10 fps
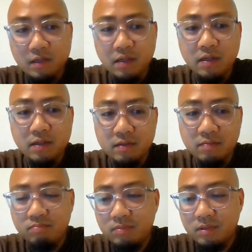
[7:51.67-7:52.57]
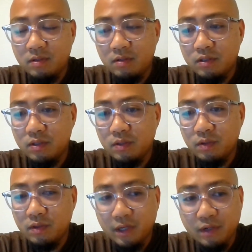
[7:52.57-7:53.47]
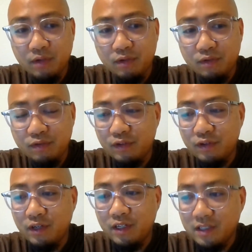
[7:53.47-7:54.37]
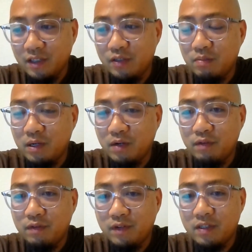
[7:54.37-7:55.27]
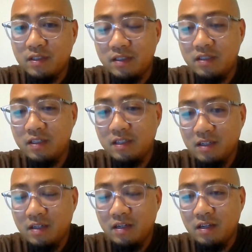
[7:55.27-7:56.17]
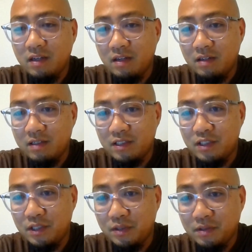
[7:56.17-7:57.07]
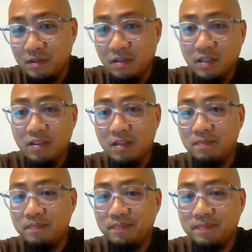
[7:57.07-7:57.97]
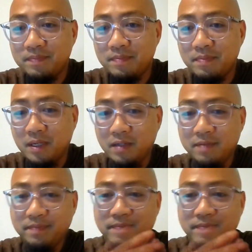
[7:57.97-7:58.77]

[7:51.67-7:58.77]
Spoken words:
And also, thank you for listening to my reflection, and see you until next time. Bye.